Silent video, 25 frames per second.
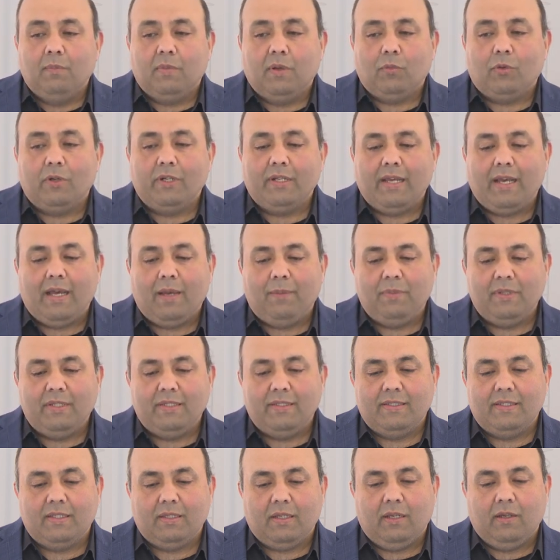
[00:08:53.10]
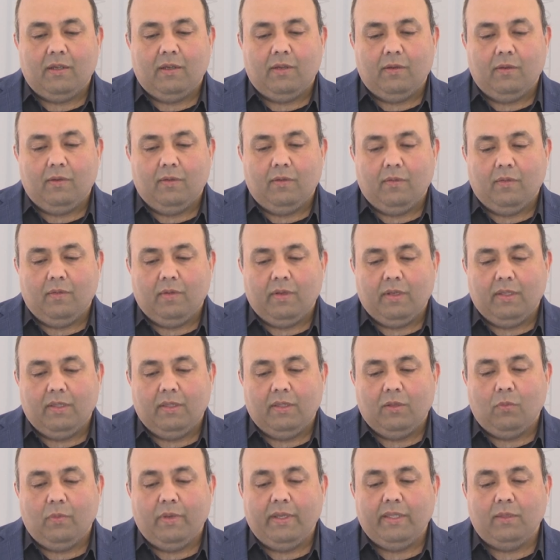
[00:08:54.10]
But what happens, uh,
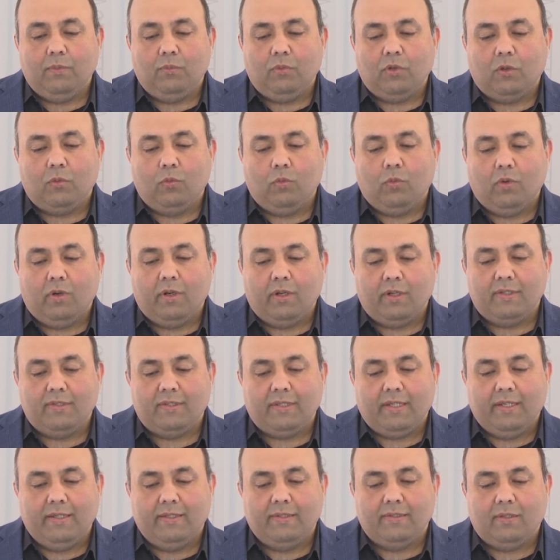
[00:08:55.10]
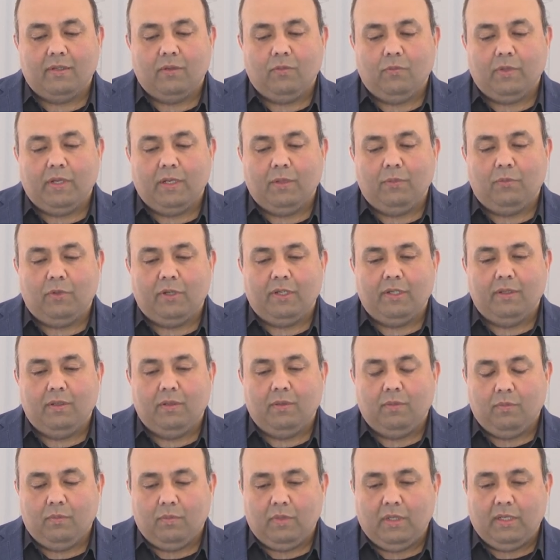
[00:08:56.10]
the way the book works is when one
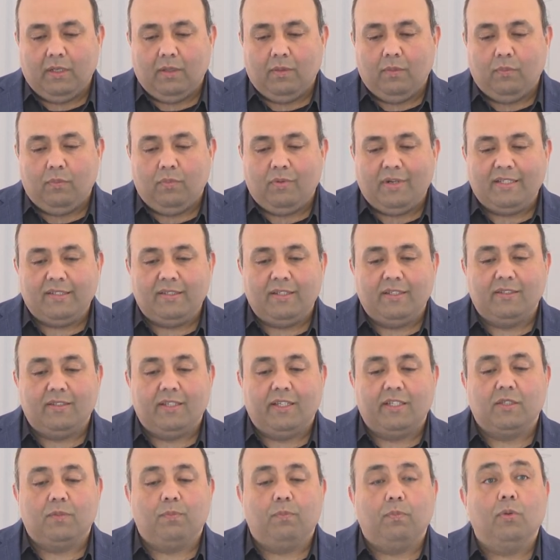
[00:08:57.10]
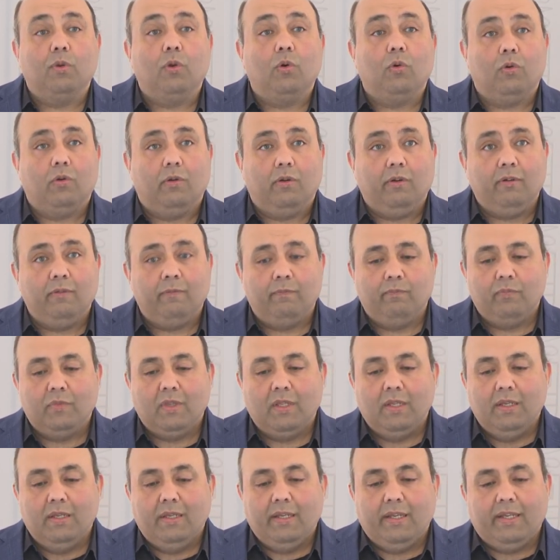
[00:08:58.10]
uh, presses explore,
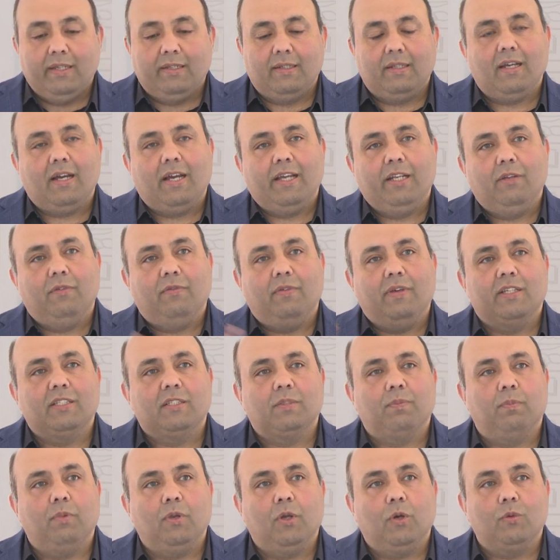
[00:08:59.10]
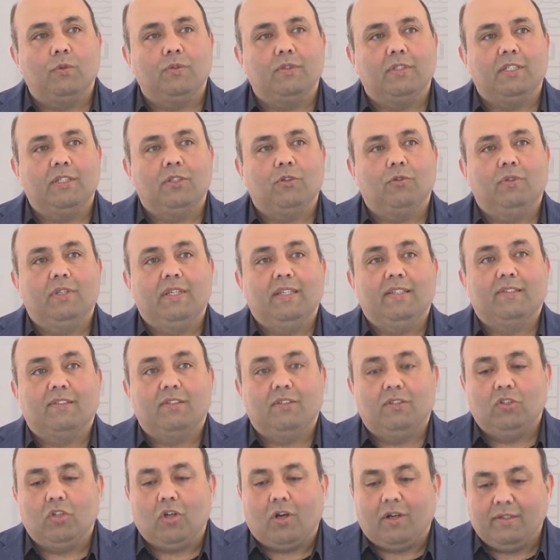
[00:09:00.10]
it kind of explodes into these
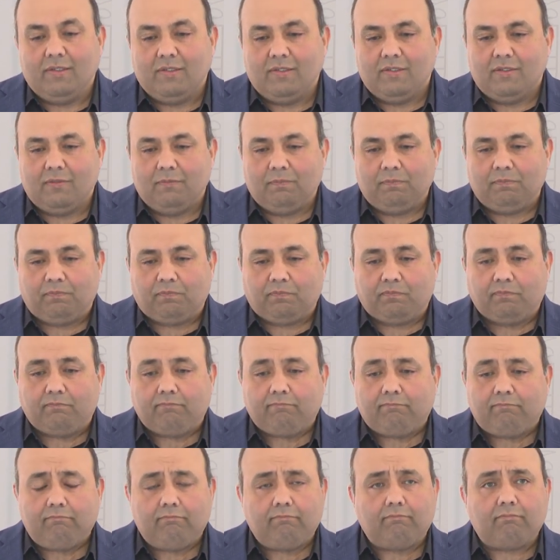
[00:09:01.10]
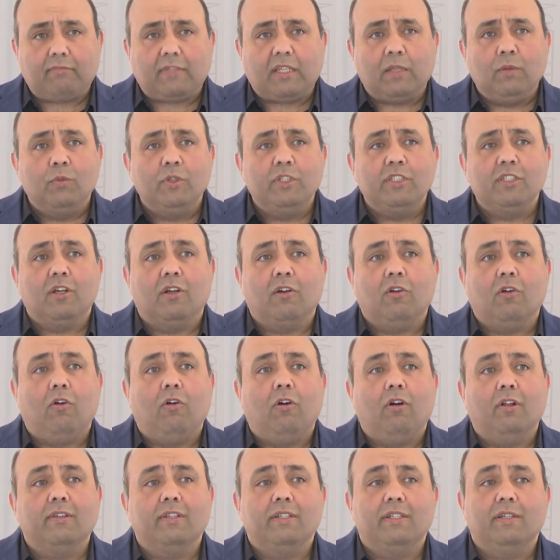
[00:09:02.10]
dots, which are
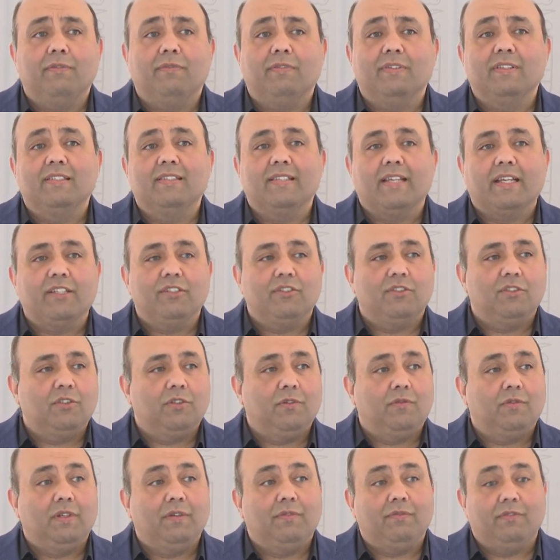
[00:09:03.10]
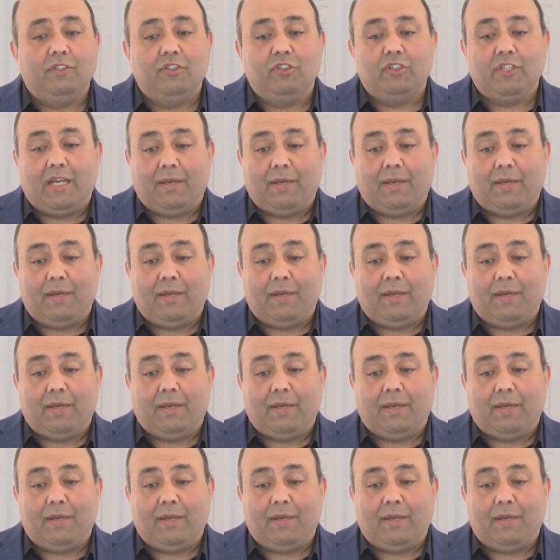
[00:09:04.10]
all the different sections of different